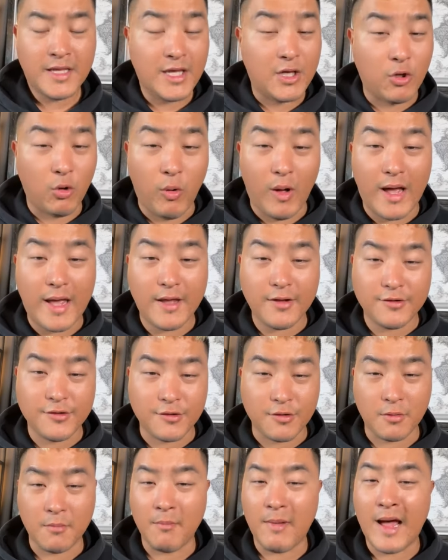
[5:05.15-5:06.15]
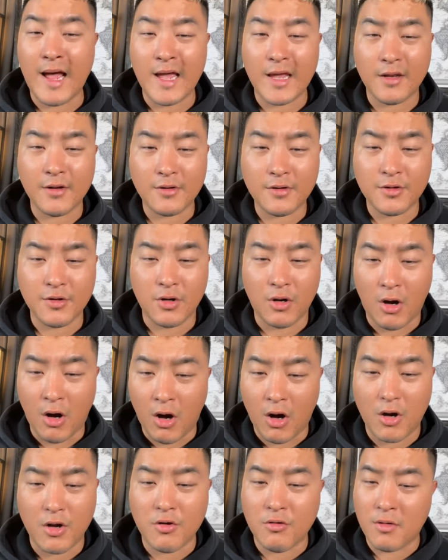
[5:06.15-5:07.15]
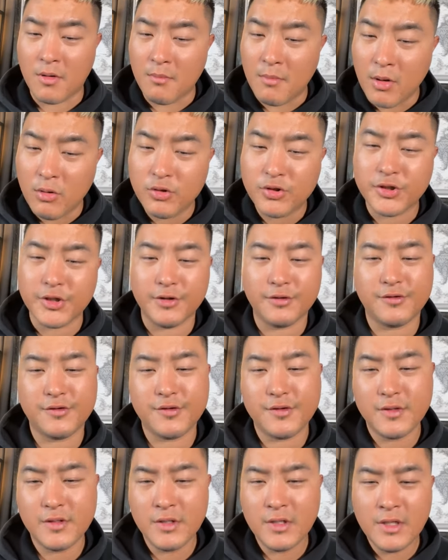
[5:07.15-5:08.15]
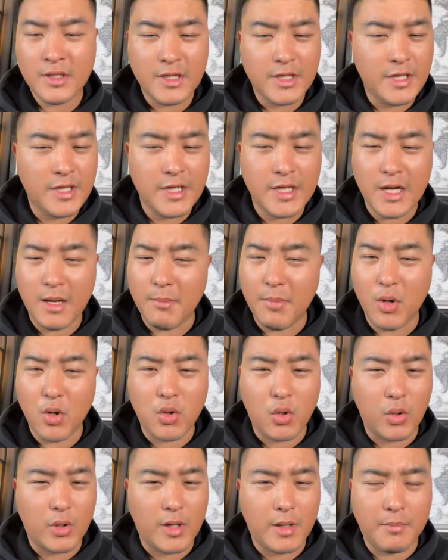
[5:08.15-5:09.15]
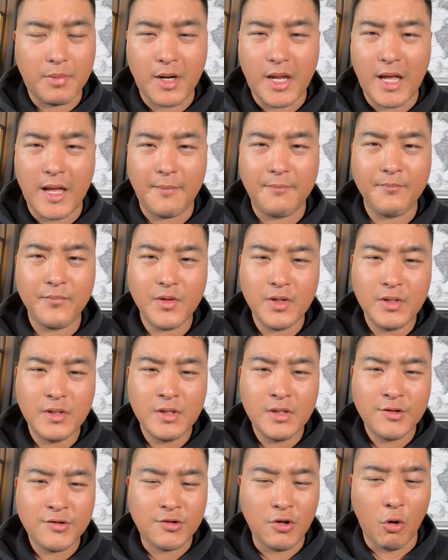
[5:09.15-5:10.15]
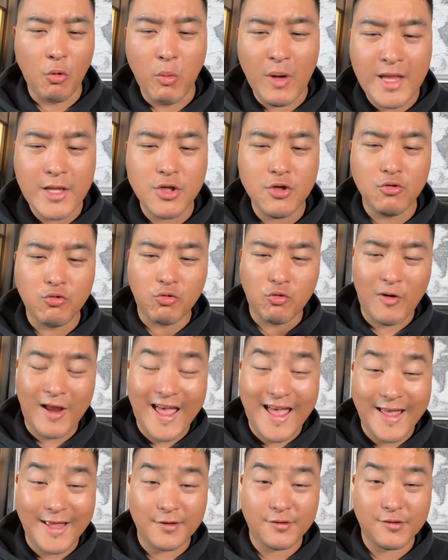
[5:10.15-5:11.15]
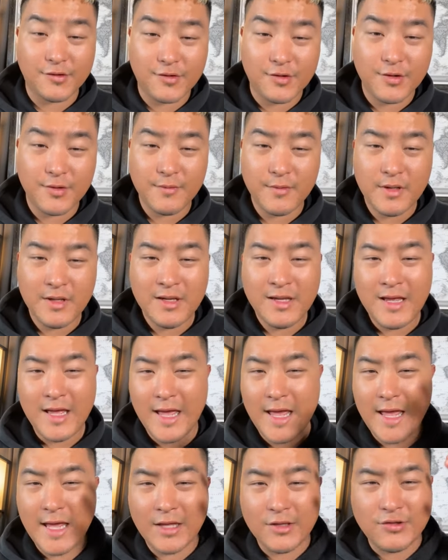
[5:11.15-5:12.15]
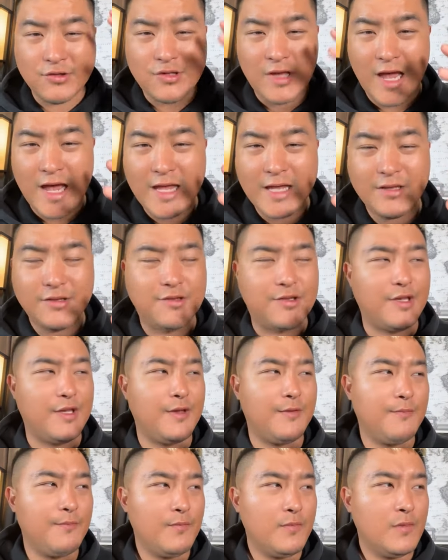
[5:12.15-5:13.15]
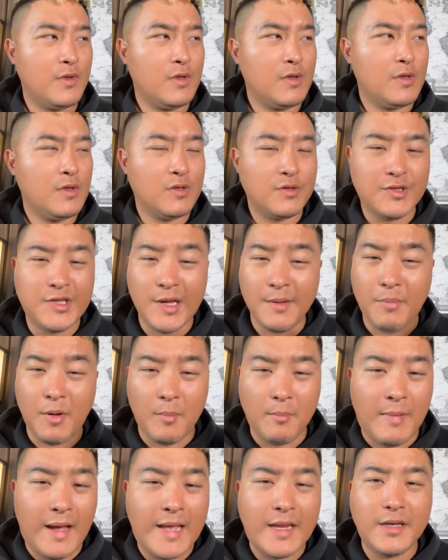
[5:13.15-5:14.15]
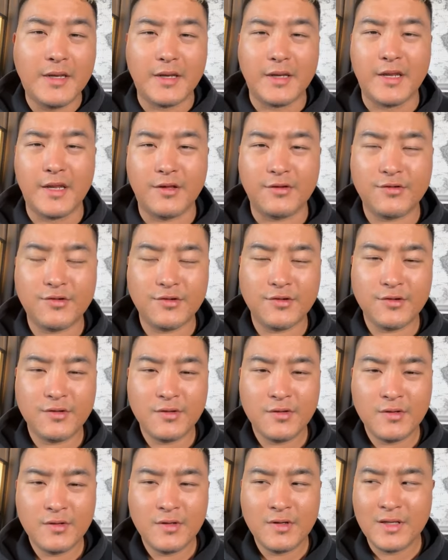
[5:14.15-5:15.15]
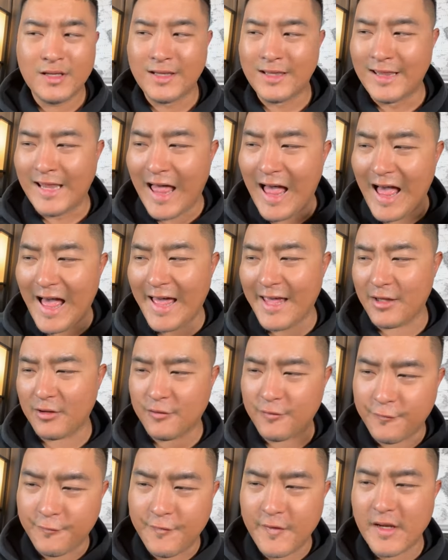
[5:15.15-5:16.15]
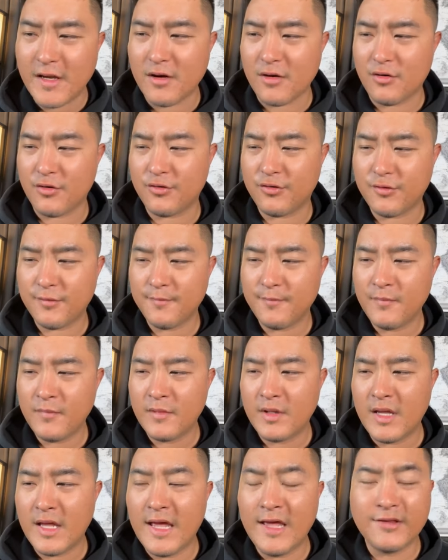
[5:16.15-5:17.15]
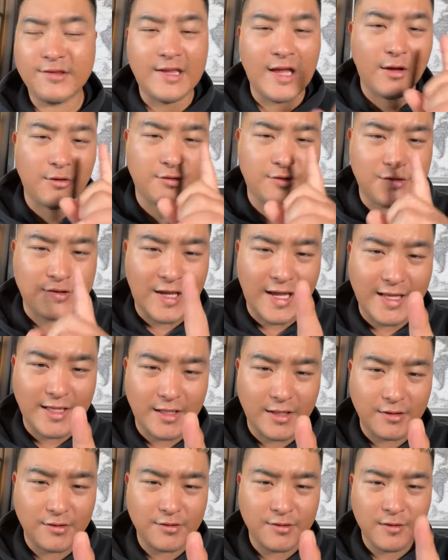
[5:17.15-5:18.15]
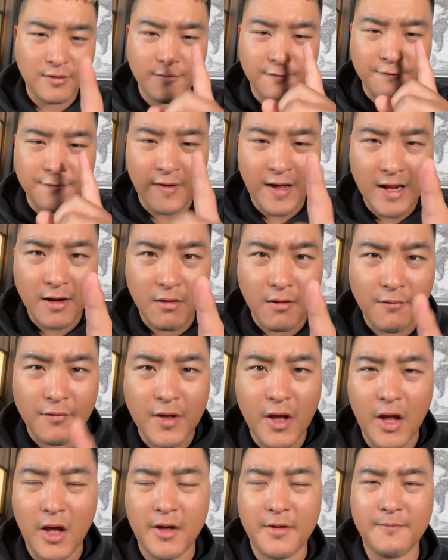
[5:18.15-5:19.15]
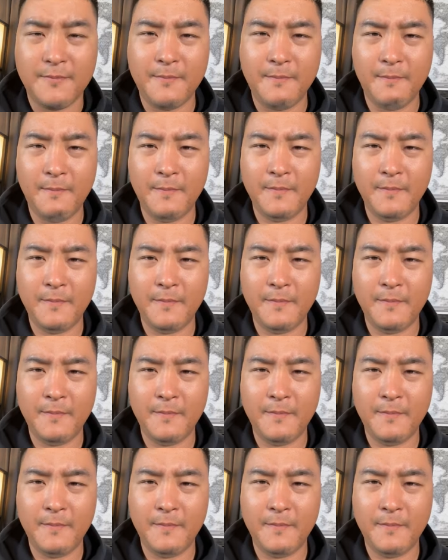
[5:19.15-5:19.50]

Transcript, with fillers: He quiets your mind, your heart, your emotions. So when you rest, anxiety, double-mindedness, lies, fears is now silenced, fire of God.